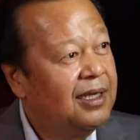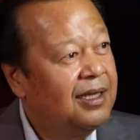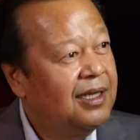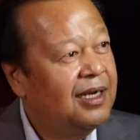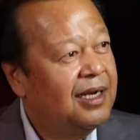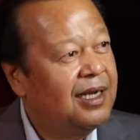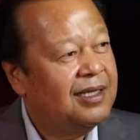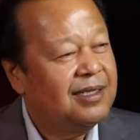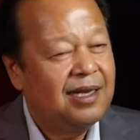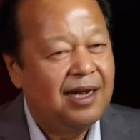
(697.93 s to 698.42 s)

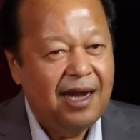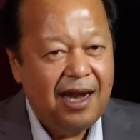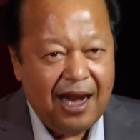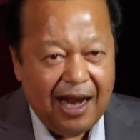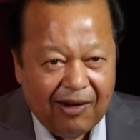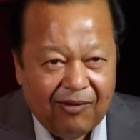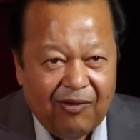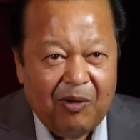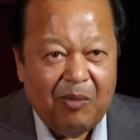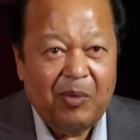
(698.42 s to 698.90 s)
there has
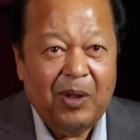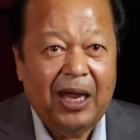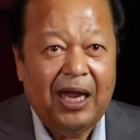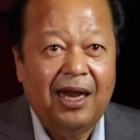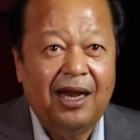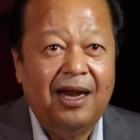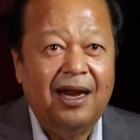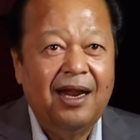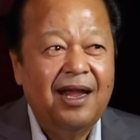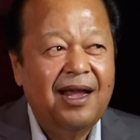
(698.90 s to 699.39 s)
never
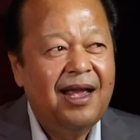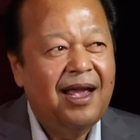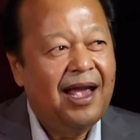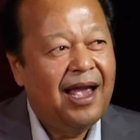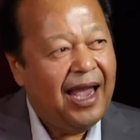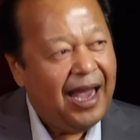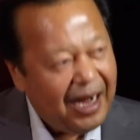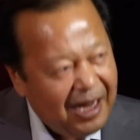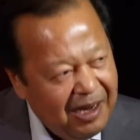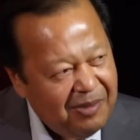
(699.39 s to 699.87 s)
been
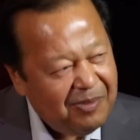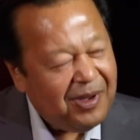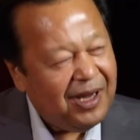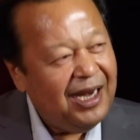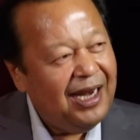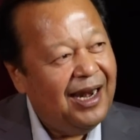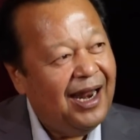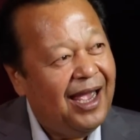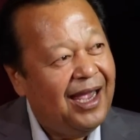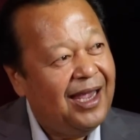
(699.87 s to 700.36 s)

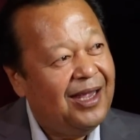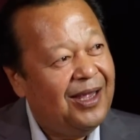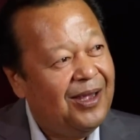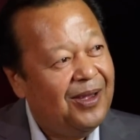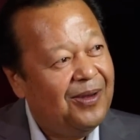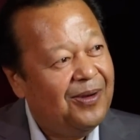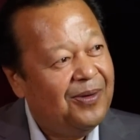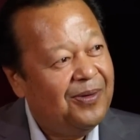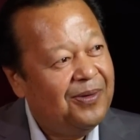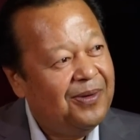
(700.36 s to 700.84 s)
anybody like
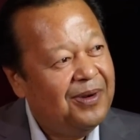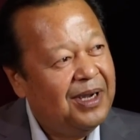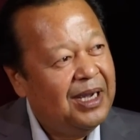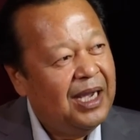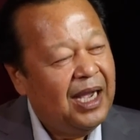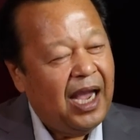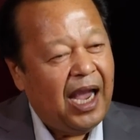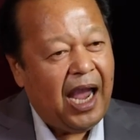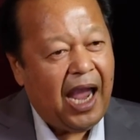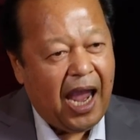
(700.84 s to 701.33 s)
you.
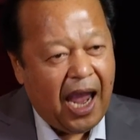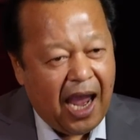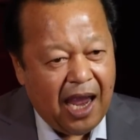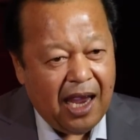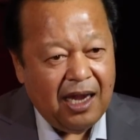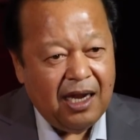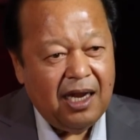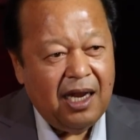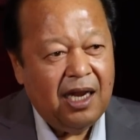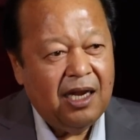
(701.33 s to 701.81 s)

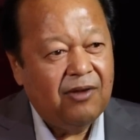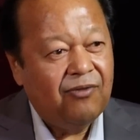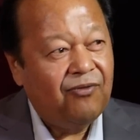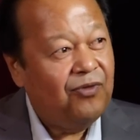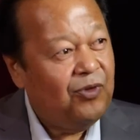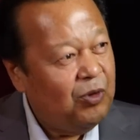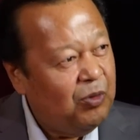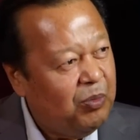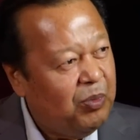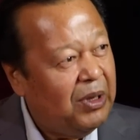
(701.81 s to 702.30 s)
And in a
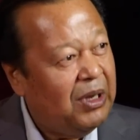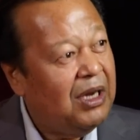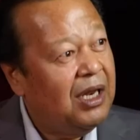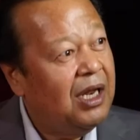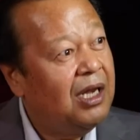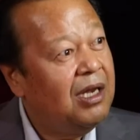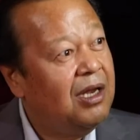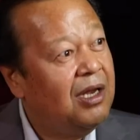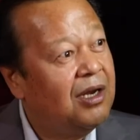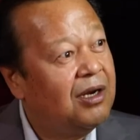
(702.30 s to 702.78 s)
few
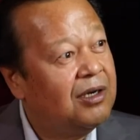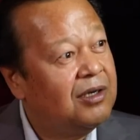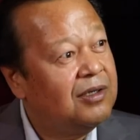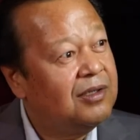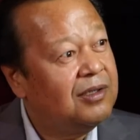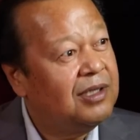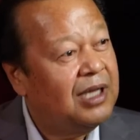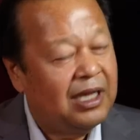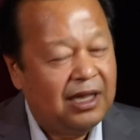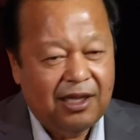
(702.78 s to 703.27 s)
billion years
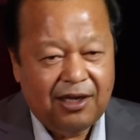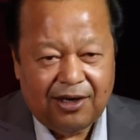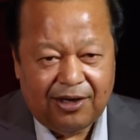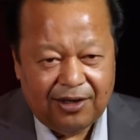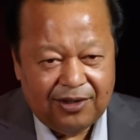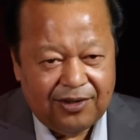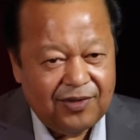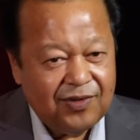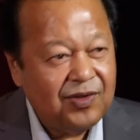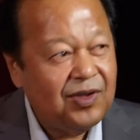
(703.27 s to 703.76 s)
that the
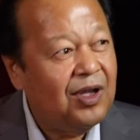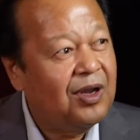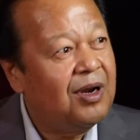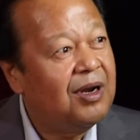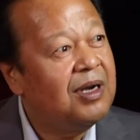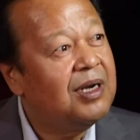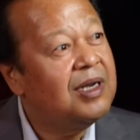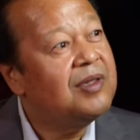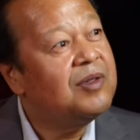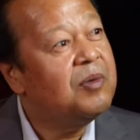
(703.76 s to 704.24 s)
earth is going to
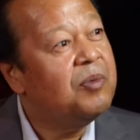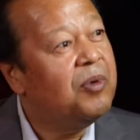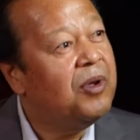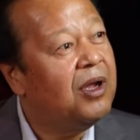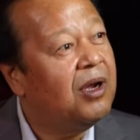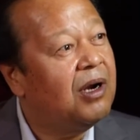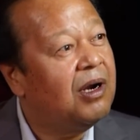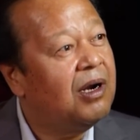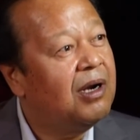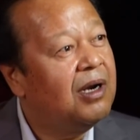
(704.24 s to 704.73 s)

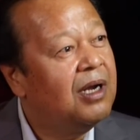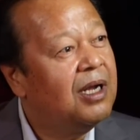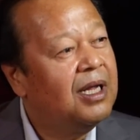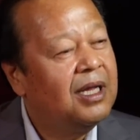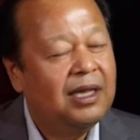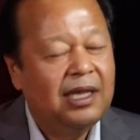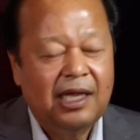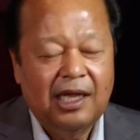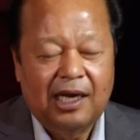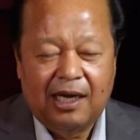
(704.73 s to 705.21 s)
disappear,
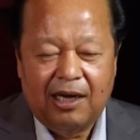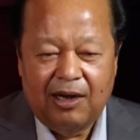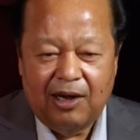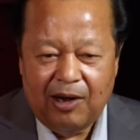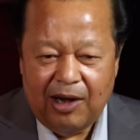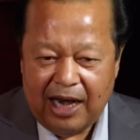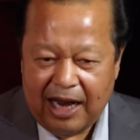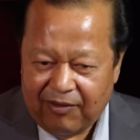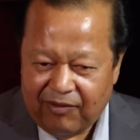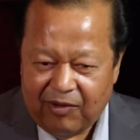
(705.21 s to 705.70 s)
there'll
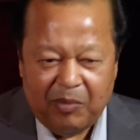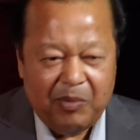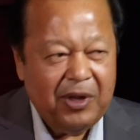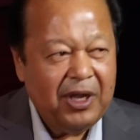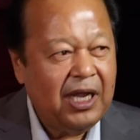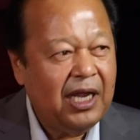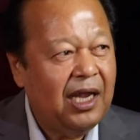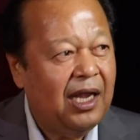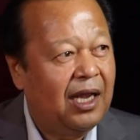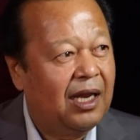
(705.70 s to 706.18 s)
never be
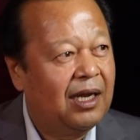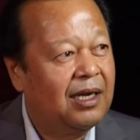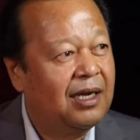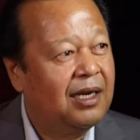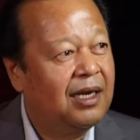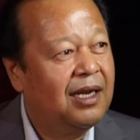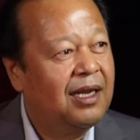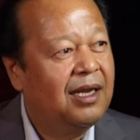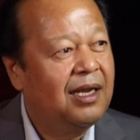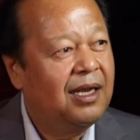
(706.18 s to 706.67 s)
again
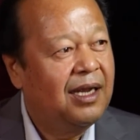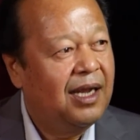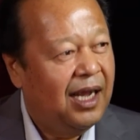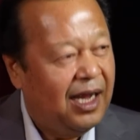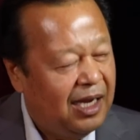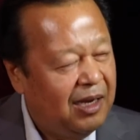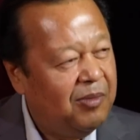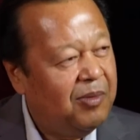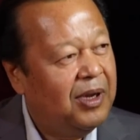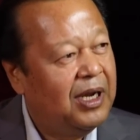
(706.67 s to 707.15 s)

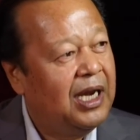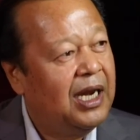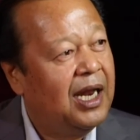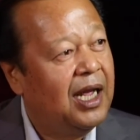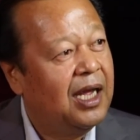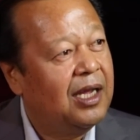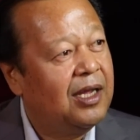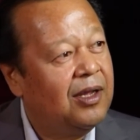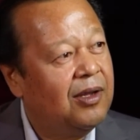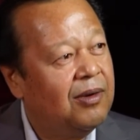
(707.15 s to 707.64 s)
anybody
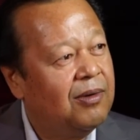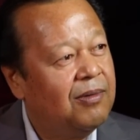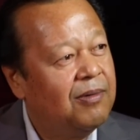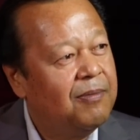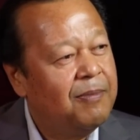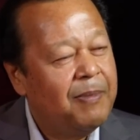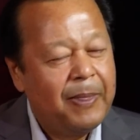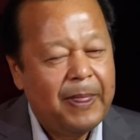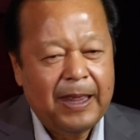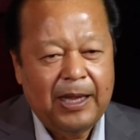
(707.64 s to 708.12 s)
like you.
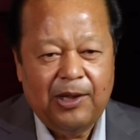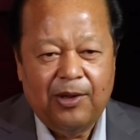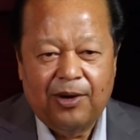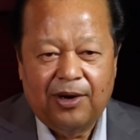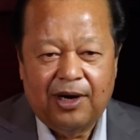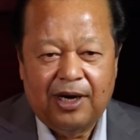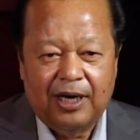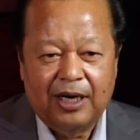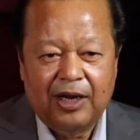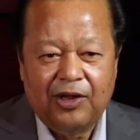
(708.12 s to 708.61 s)

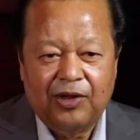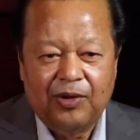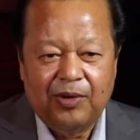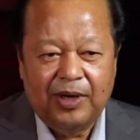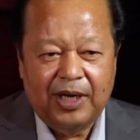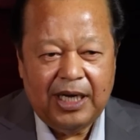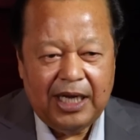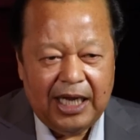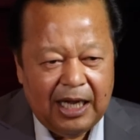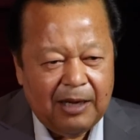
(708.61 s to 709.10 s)
You're on a
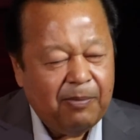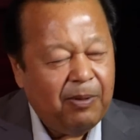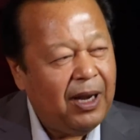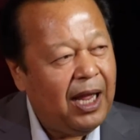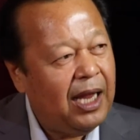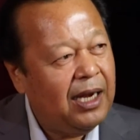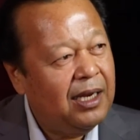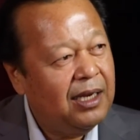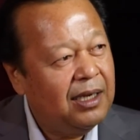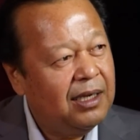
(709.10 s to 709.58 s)
unique
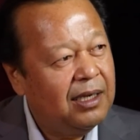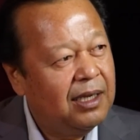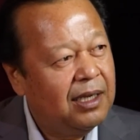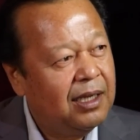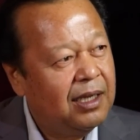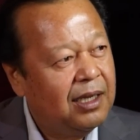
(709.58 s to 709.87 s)
planet,